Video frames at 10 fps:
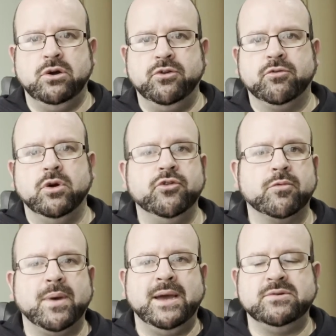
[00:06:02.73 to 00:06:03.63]
under
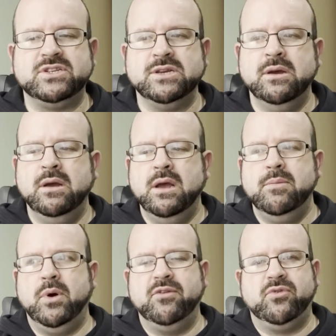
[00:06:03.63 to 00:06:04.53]
£100.
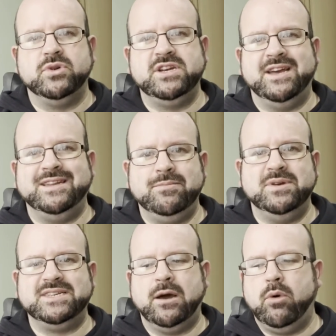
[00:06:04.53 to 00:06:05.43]
But unfortunately I did
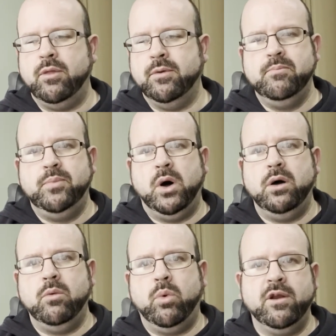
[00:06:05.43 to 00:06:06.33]
miss out on them.
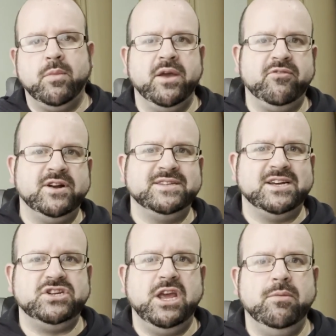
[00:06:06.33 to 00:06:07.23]
But one of my friends
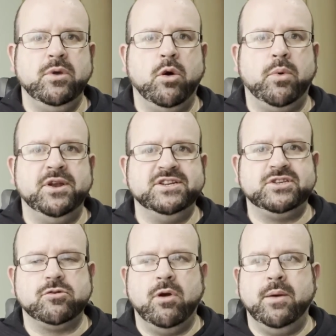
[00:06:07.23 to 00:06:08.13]
actually hit me up on
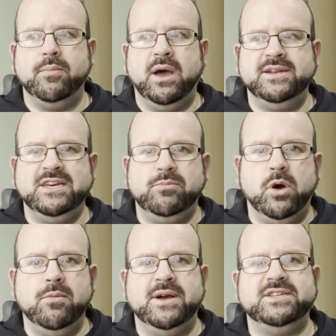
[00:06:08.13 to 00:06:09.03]
Instagram. I did
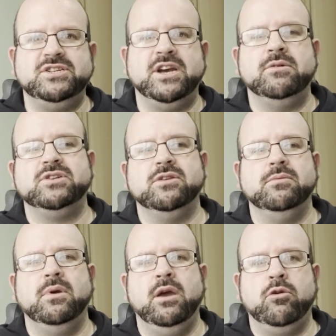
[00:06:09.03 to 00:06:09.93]
put a message out
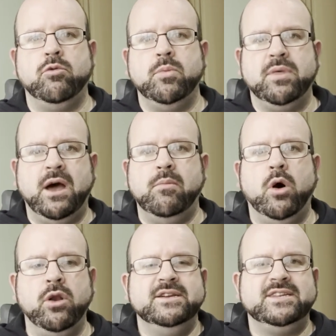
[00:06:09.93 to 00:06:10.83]
to a group that I'm
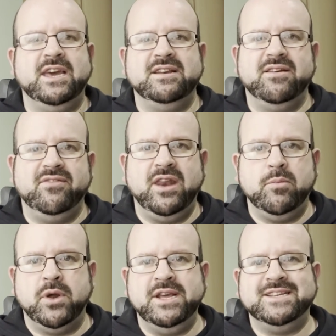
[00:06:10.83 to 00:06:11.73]
on saying if
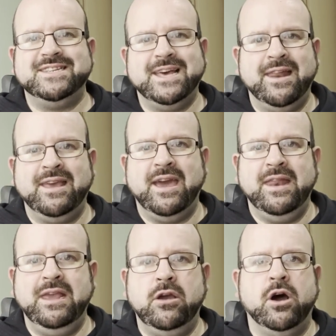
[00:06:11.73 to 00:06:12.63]
anybody is selling
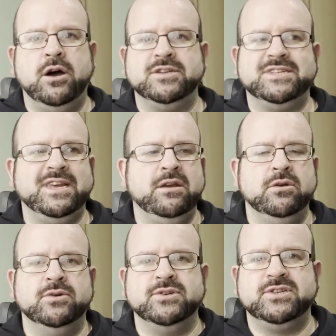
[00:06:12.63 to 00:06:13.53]
any cards,
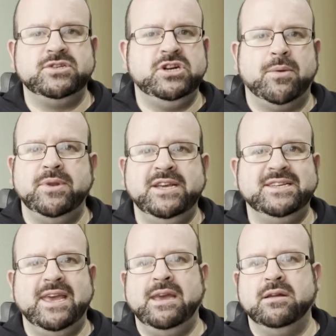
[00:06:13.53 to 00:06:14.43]
singles,
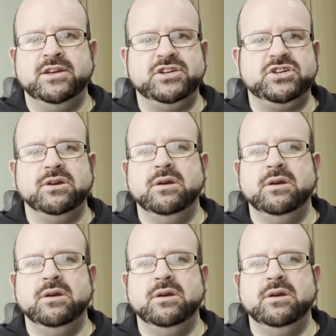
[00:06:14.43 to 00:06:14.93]
Japanese, English,